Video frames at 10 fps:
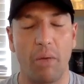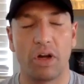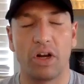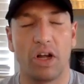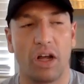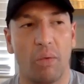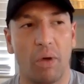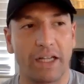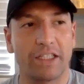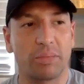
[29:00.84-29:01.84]
I
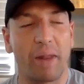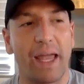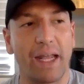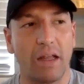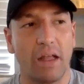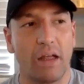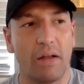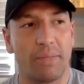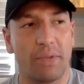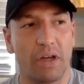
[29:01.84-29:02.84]
want to explain
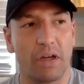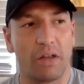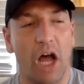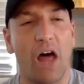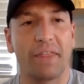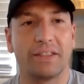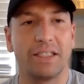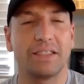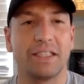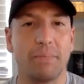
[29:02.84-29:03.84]
the
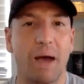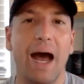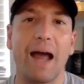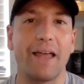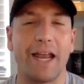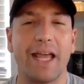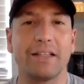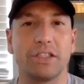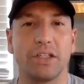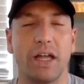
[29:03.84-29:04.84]
authenticity behind that
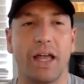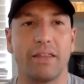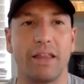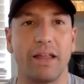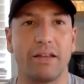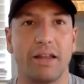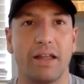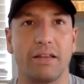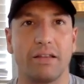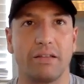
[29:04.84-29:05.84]
answer, and
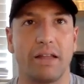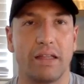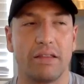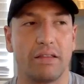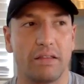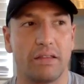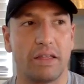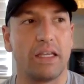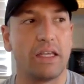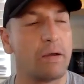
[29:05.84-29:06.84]

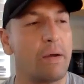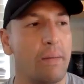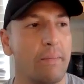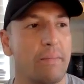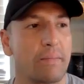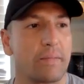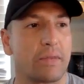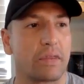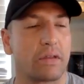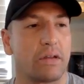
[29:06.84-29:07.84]
the
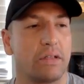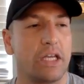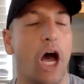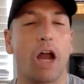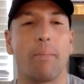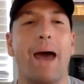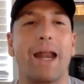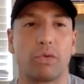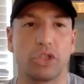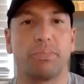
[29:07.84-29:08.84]
the
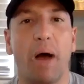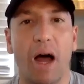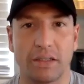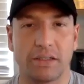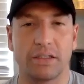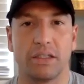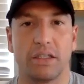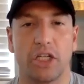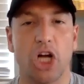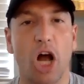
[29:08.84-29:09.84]
automatic response
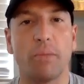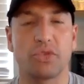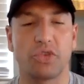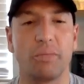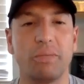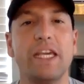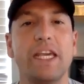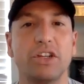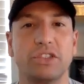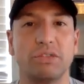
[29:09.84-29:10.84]
comes from
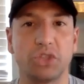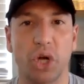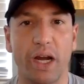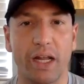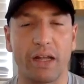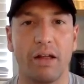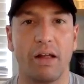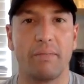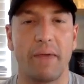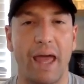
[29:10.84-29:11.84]
years of training
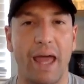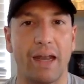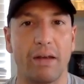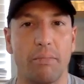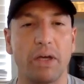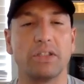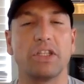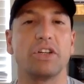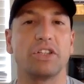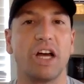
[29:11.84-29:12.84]
and
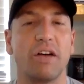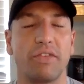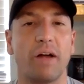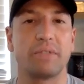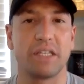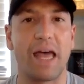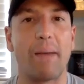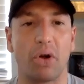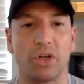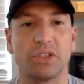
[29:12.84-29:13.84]
building yourself up to
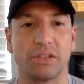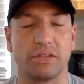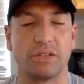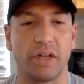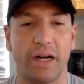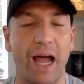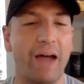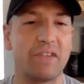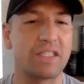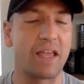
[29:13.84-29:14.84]
that person, right? I
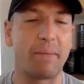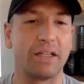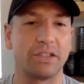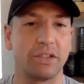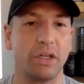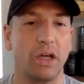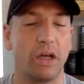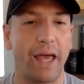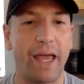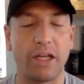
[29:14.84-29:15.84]
have this.
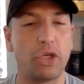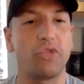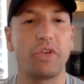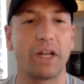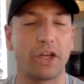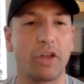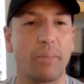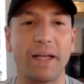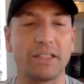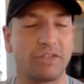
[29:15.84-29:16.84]
Hey, do you feel like you're the
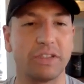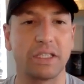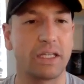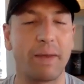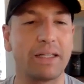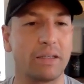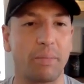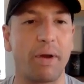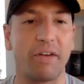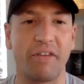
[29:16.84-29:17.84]
best physically, mentally
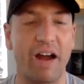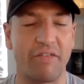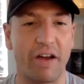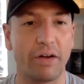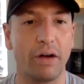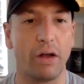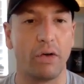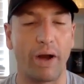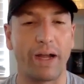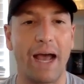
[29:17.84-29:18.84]
prepared firefighter
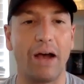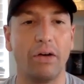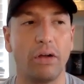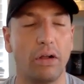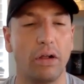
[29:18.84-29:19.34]
right now?